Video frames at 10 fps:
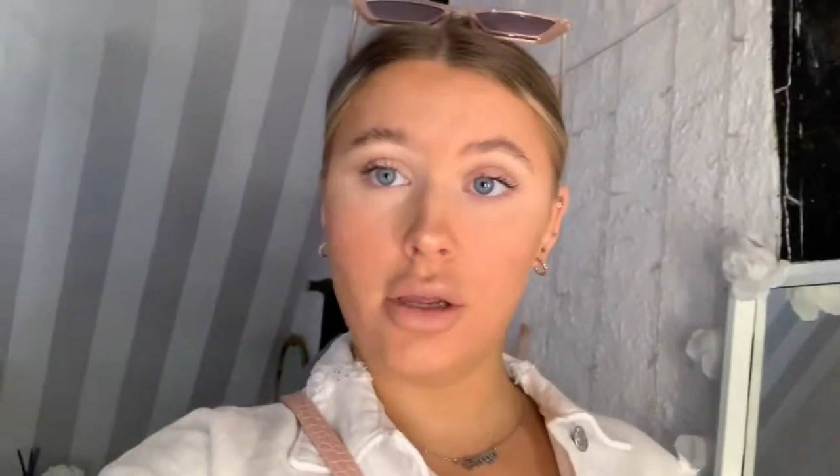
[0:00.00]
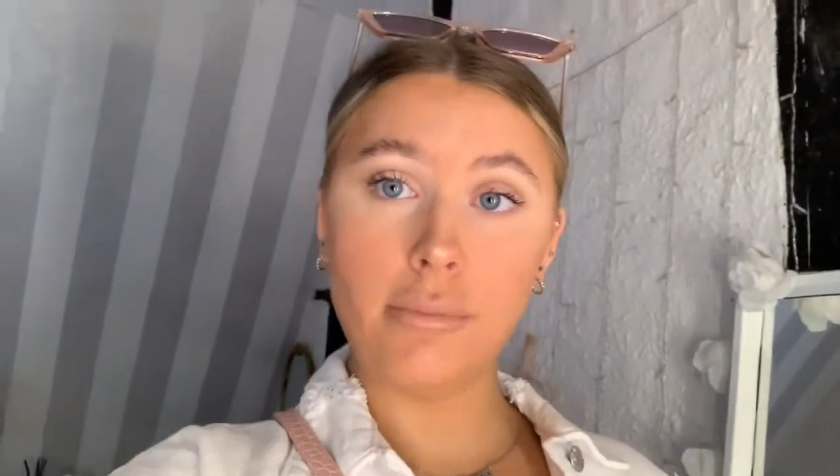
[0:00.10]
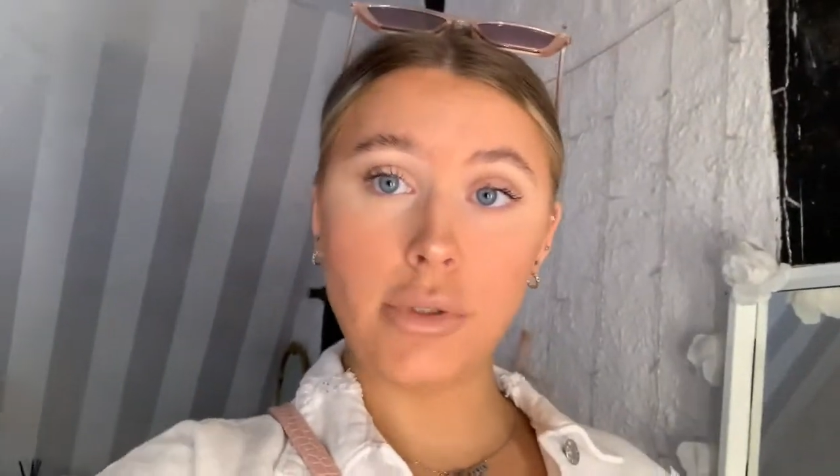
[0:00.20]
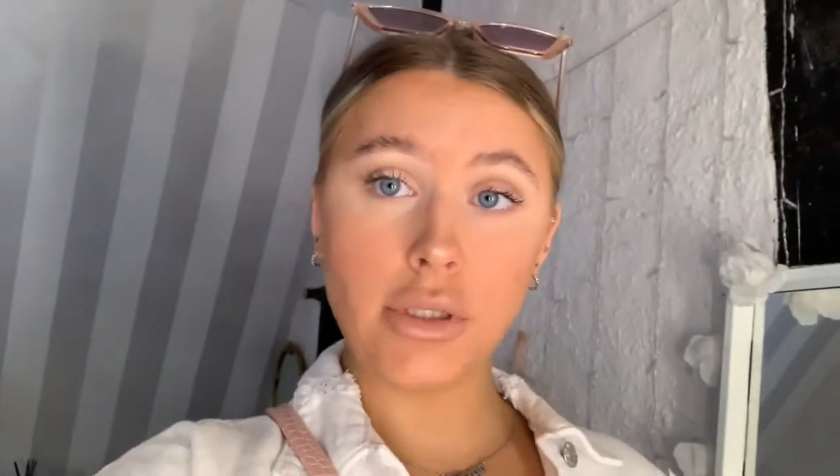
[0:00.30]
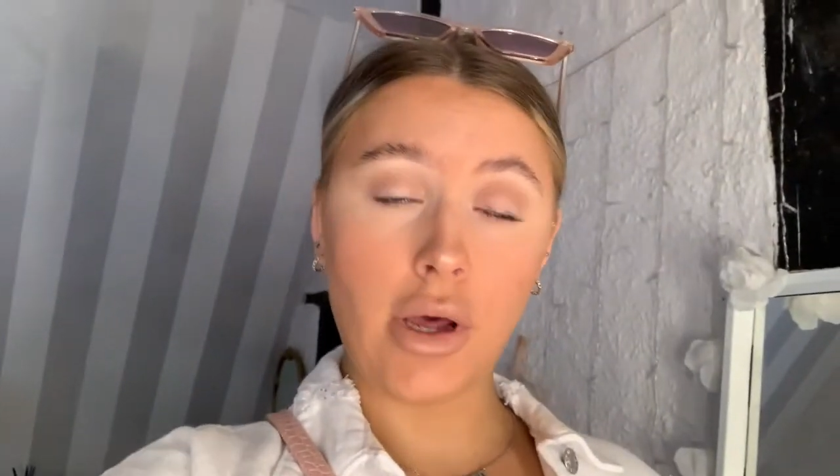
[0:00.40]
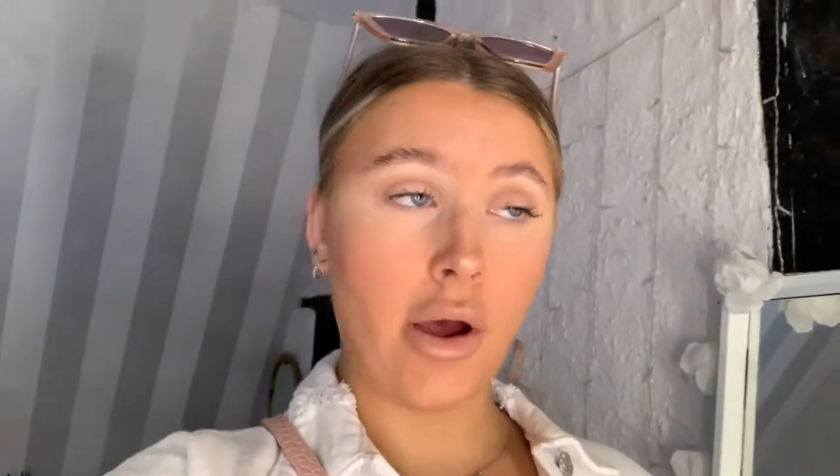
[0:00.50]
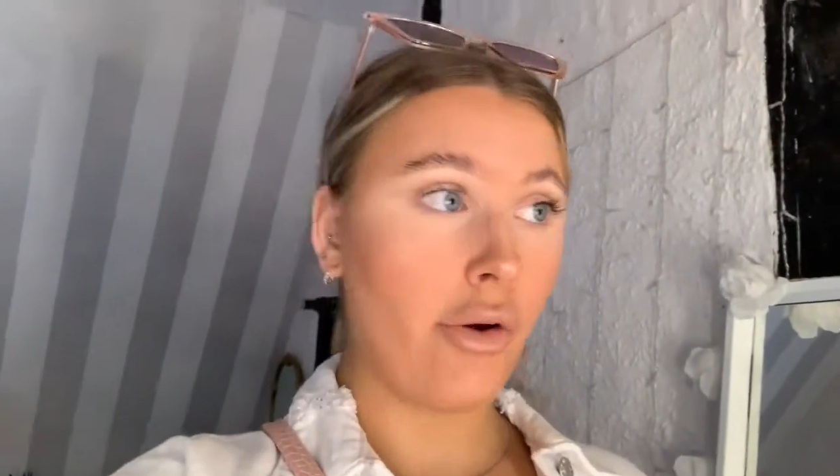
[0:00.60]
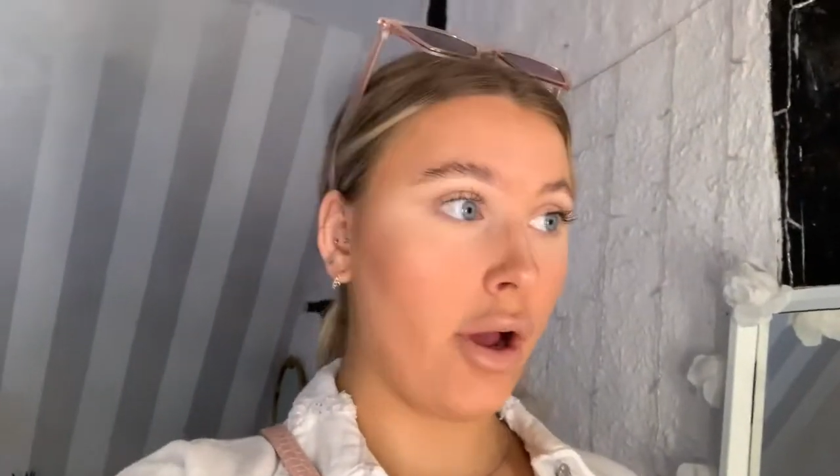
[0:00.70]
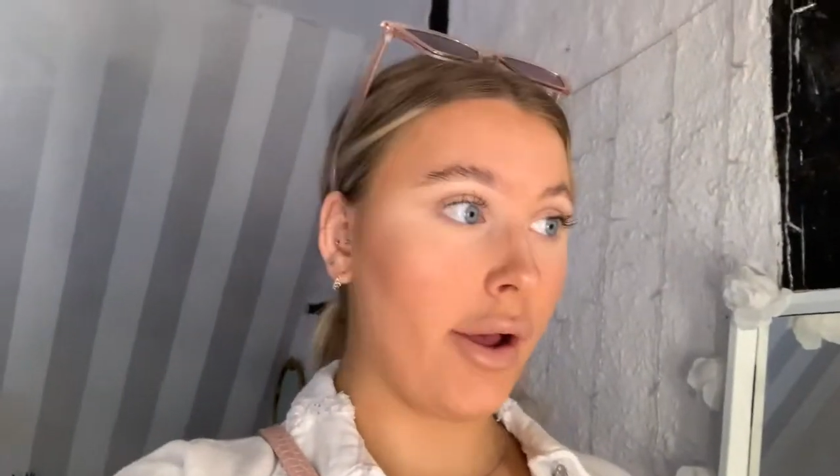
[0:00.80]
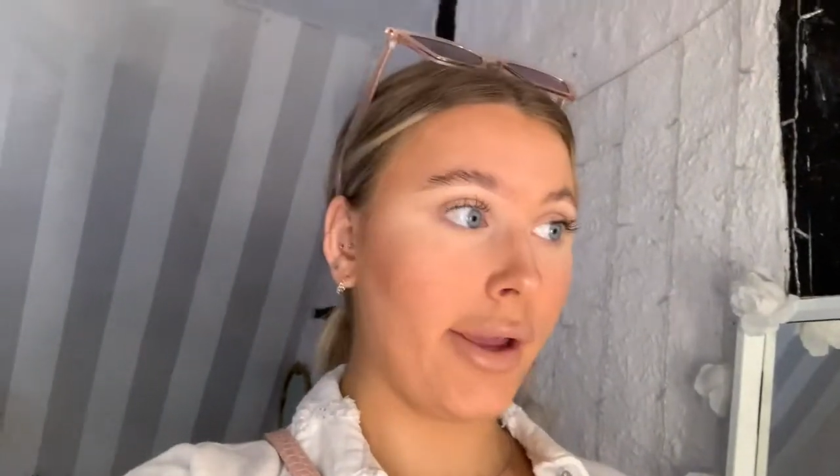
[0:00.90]

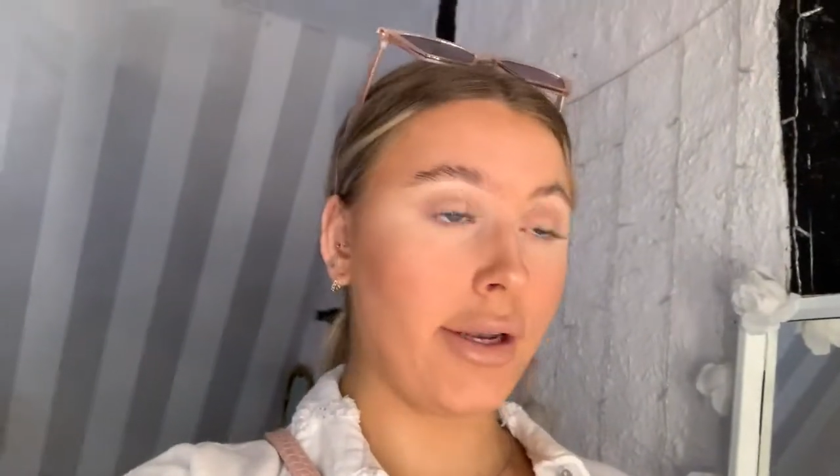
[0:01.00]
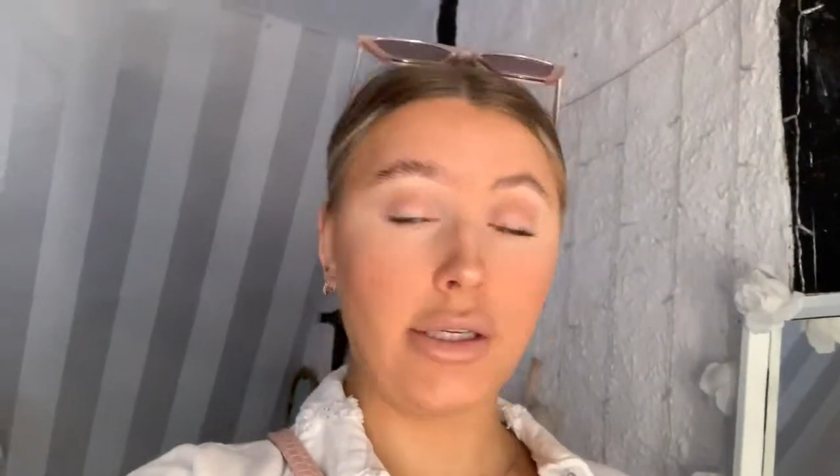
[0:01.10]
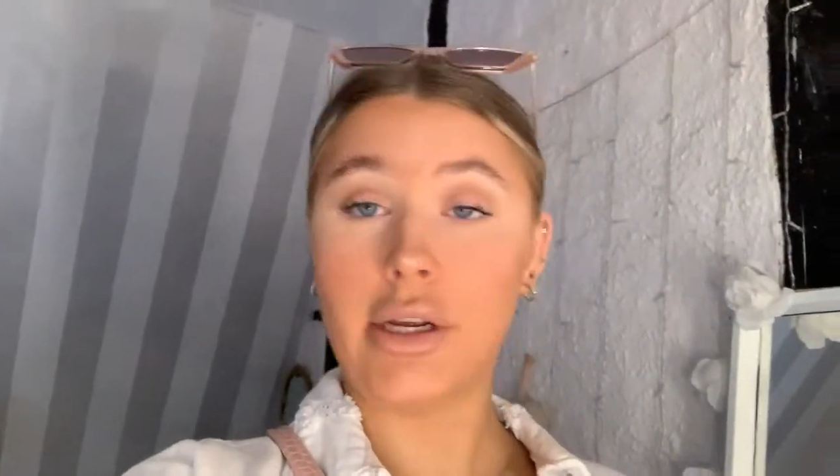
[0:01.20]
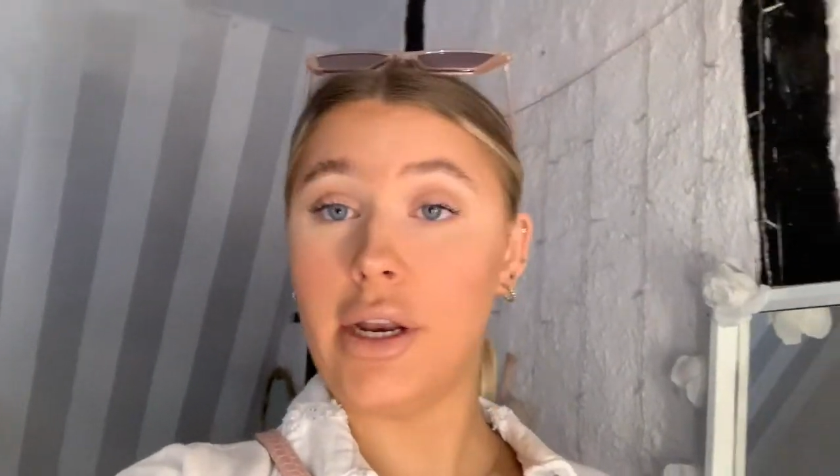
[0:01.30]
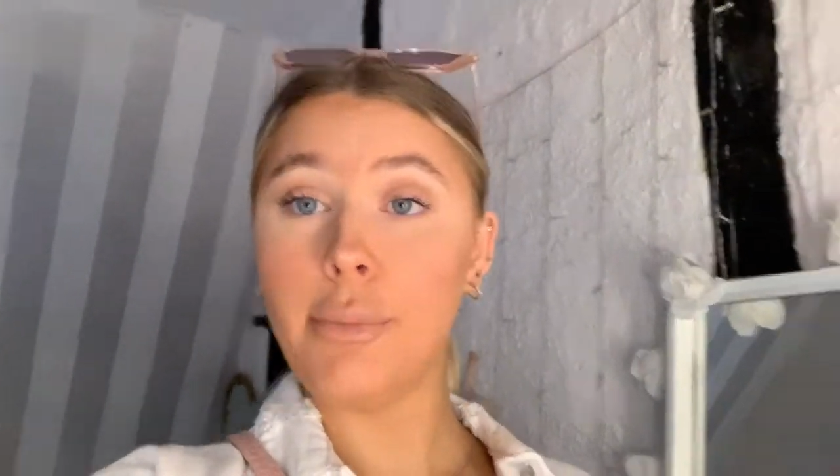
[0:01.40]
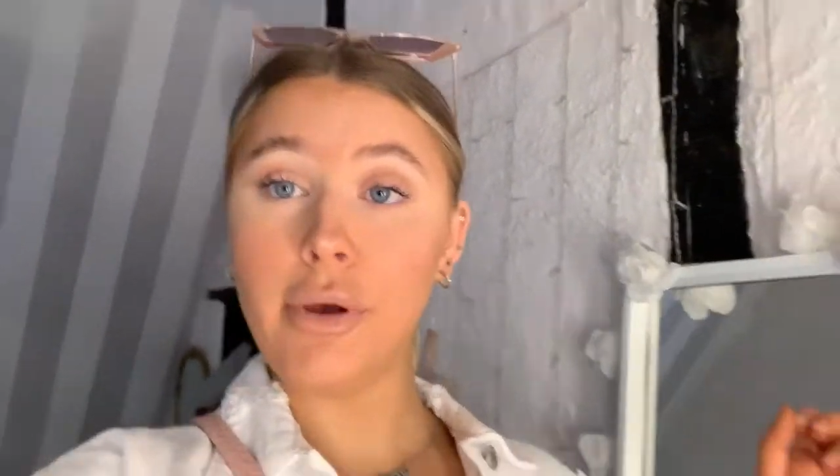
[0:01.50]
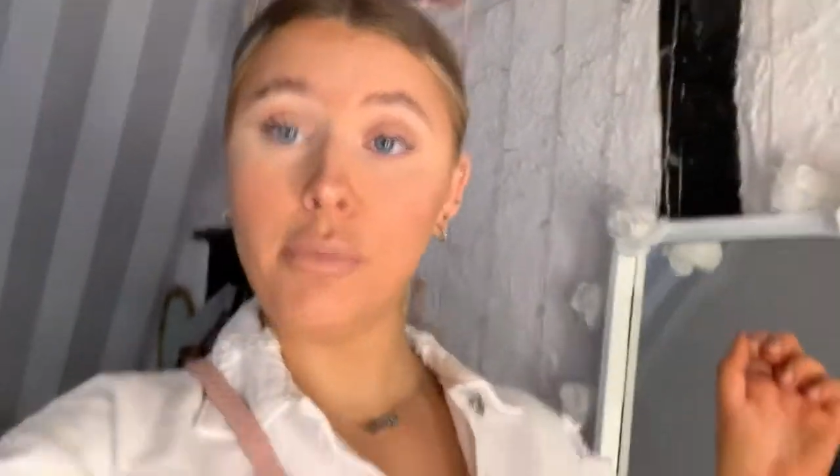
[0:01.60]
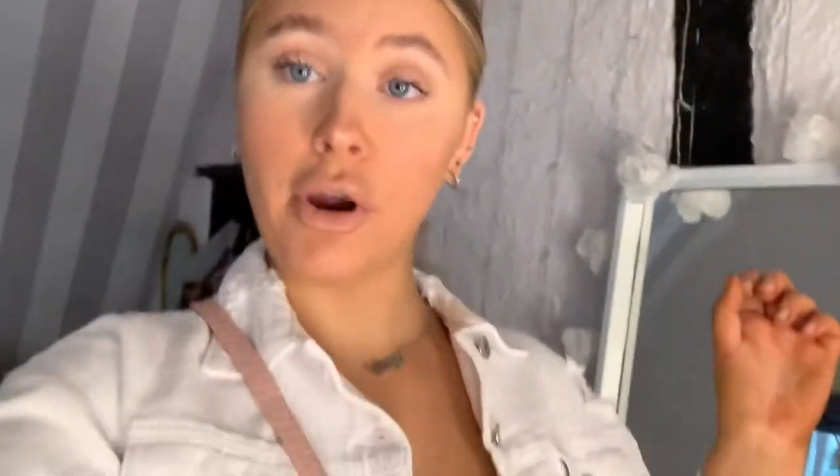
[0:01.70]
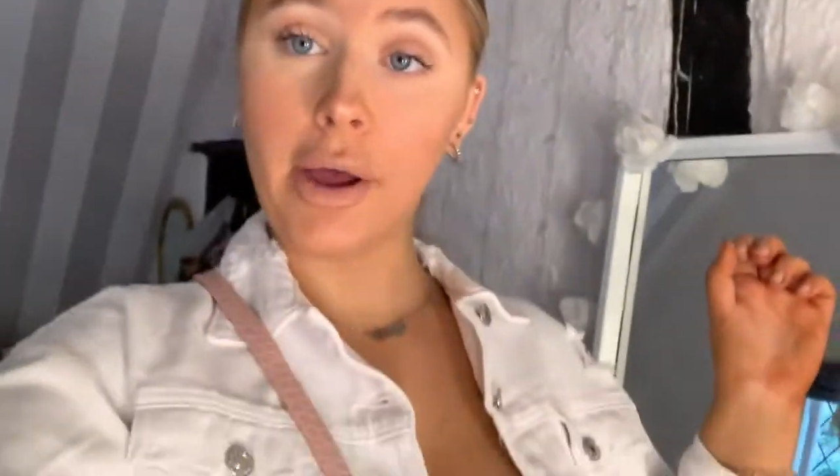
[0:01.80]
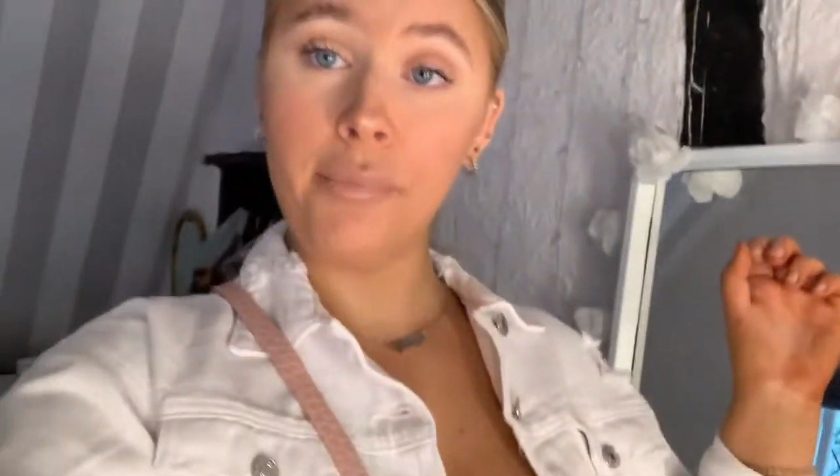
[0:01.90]
mascara eye and a tiny bit of
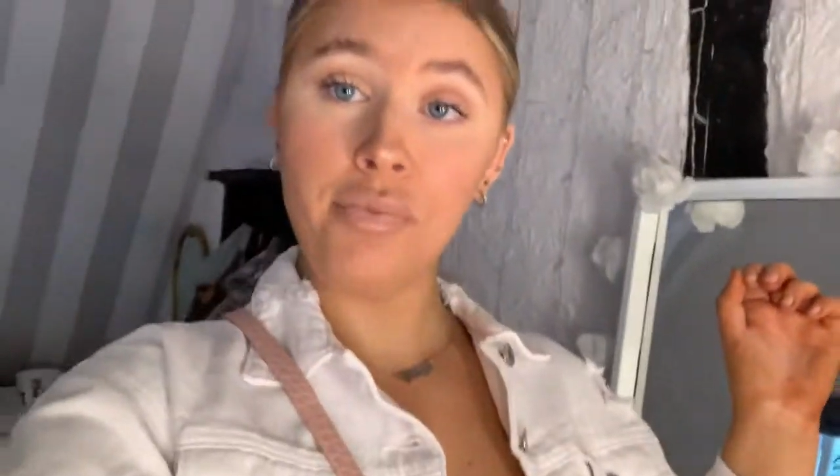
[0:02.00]
brown.